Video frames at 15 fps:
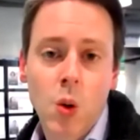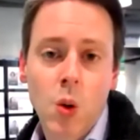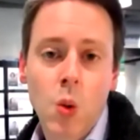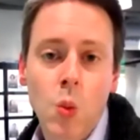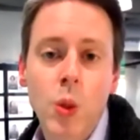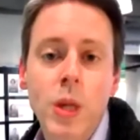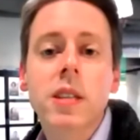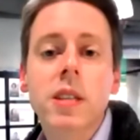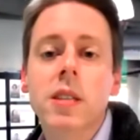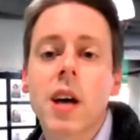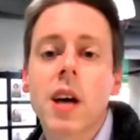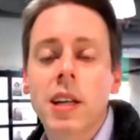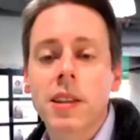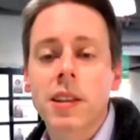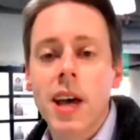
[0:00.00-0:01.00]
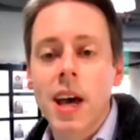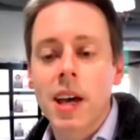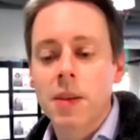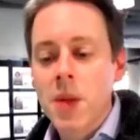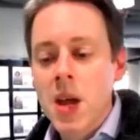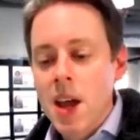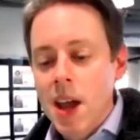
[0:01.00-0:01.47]
We decided
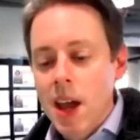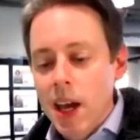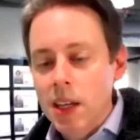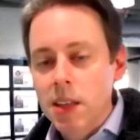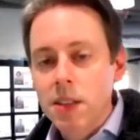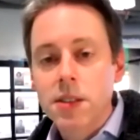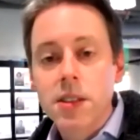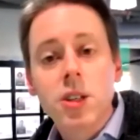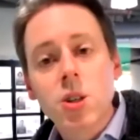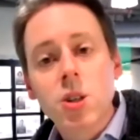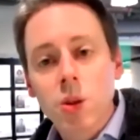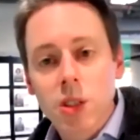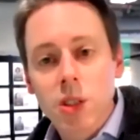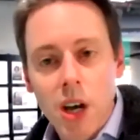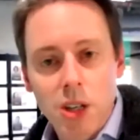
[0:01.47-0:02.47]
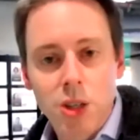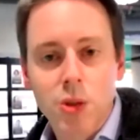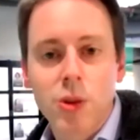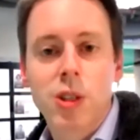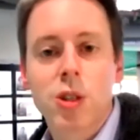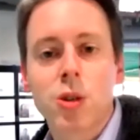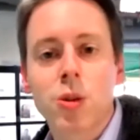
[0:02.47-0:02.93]
that a digital
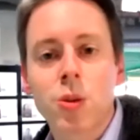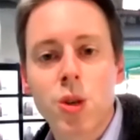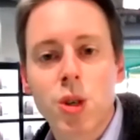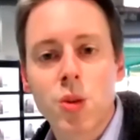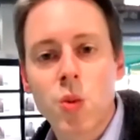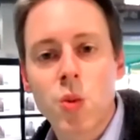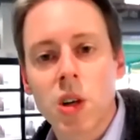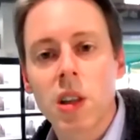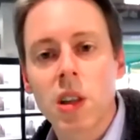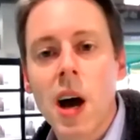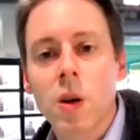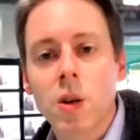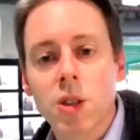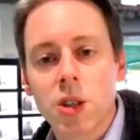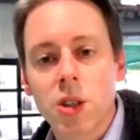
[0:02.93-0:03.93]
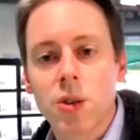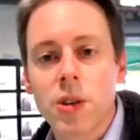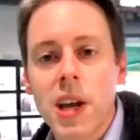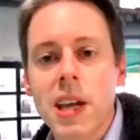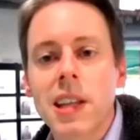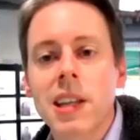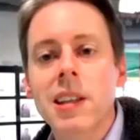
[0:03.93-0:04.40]
touchscreen solution would allow us to
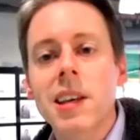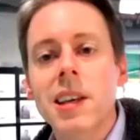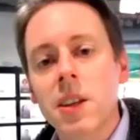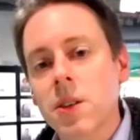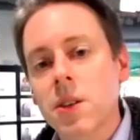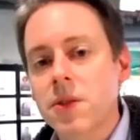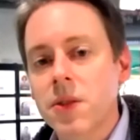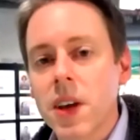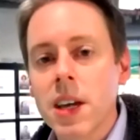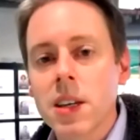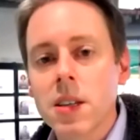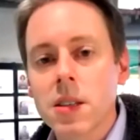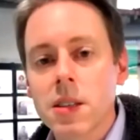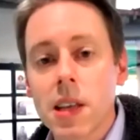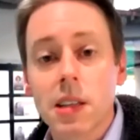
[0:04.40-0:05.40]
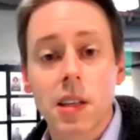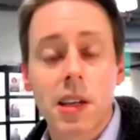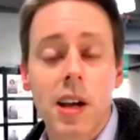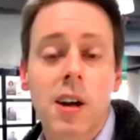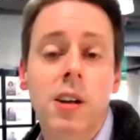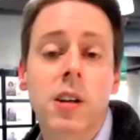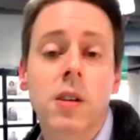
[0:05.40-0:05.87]
create an interface that the
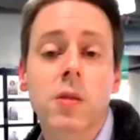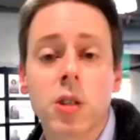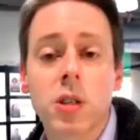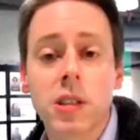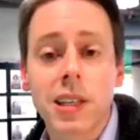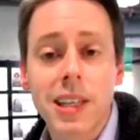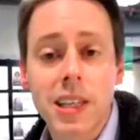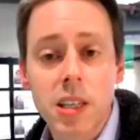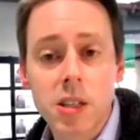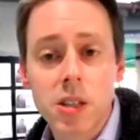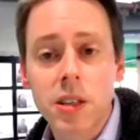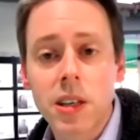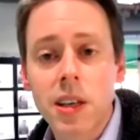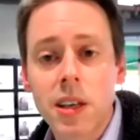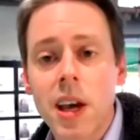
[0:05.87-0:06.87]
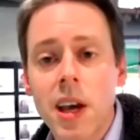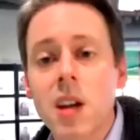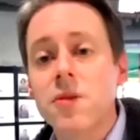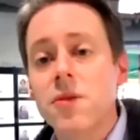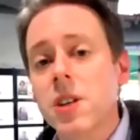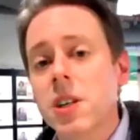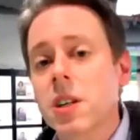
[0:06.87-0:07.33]
caregivers could easily and
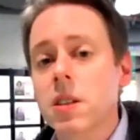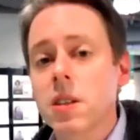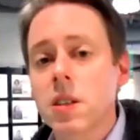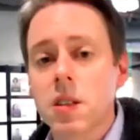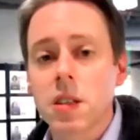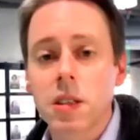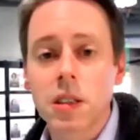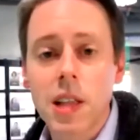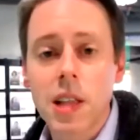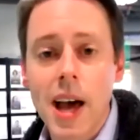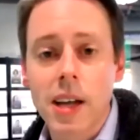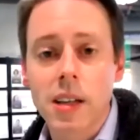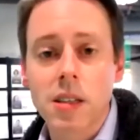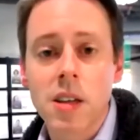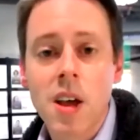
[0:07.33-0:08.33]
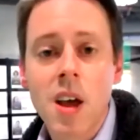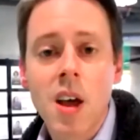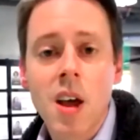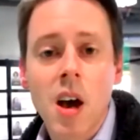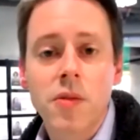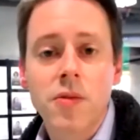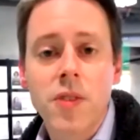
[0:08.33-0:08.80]
efficiently select
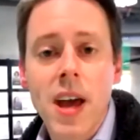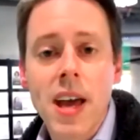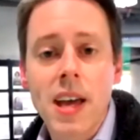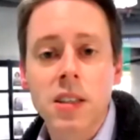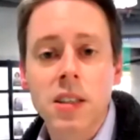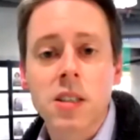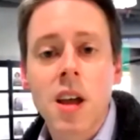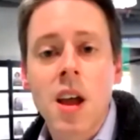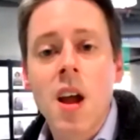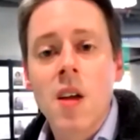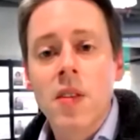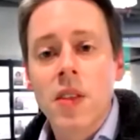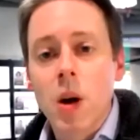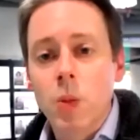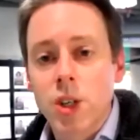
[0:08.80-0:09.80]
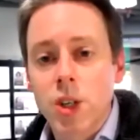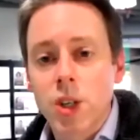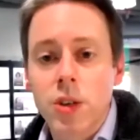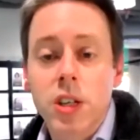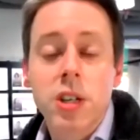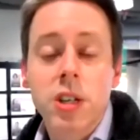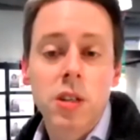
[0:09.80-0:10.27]
events that would
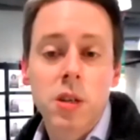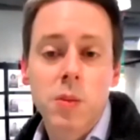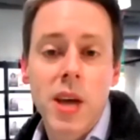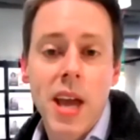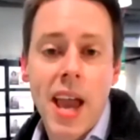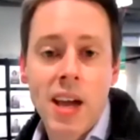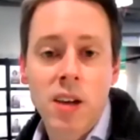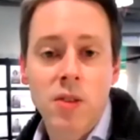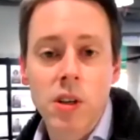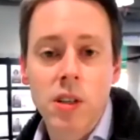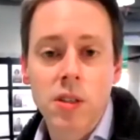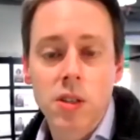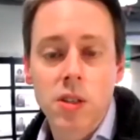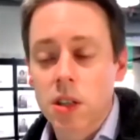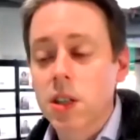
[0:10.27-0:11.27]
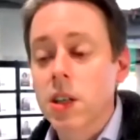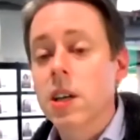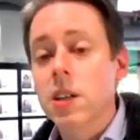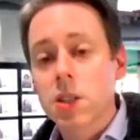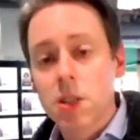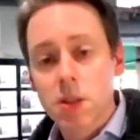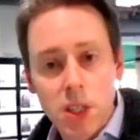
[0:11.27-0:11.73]
traditionally be handwritten, such
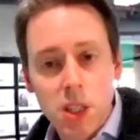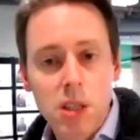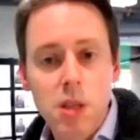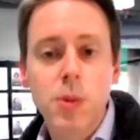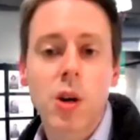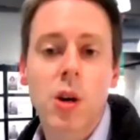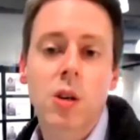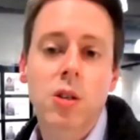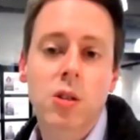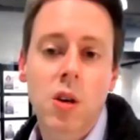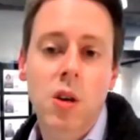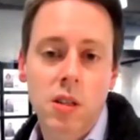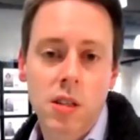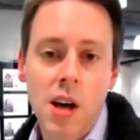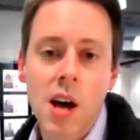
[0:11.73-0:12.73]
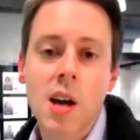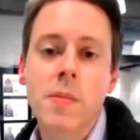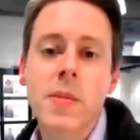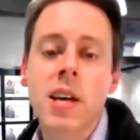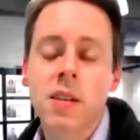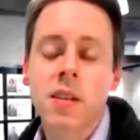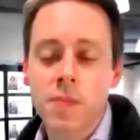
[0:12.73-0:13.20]
as the CPR start time
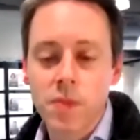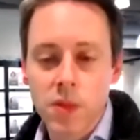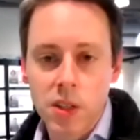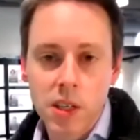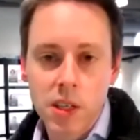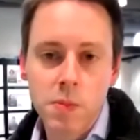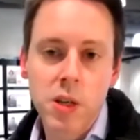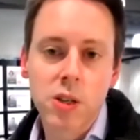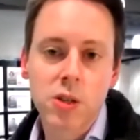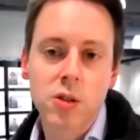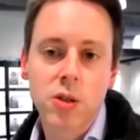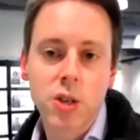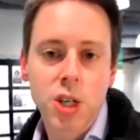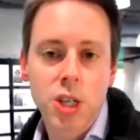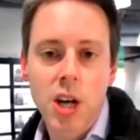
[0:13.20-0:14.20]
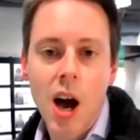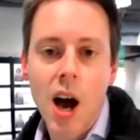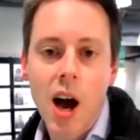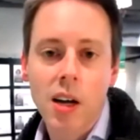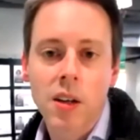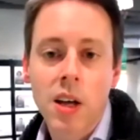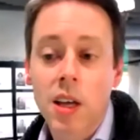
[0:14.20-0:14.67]
and the administered
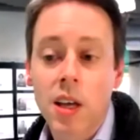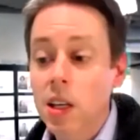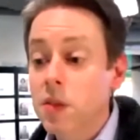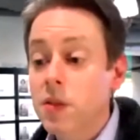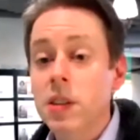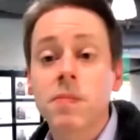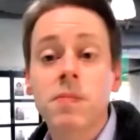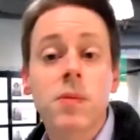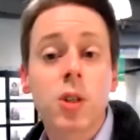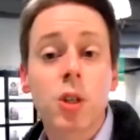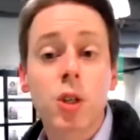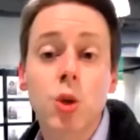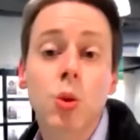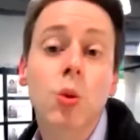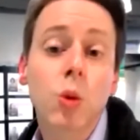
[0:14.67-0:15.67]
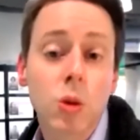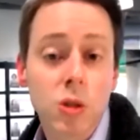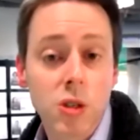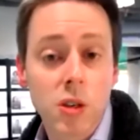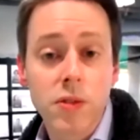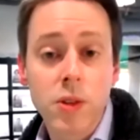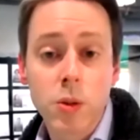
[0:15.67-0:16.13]
shock, even the
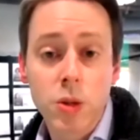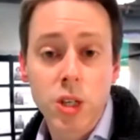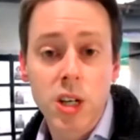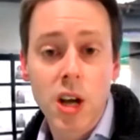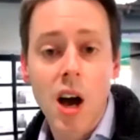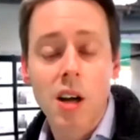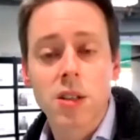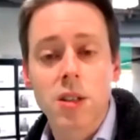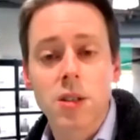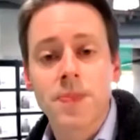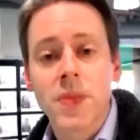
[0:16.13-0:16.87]
joules of those shocks.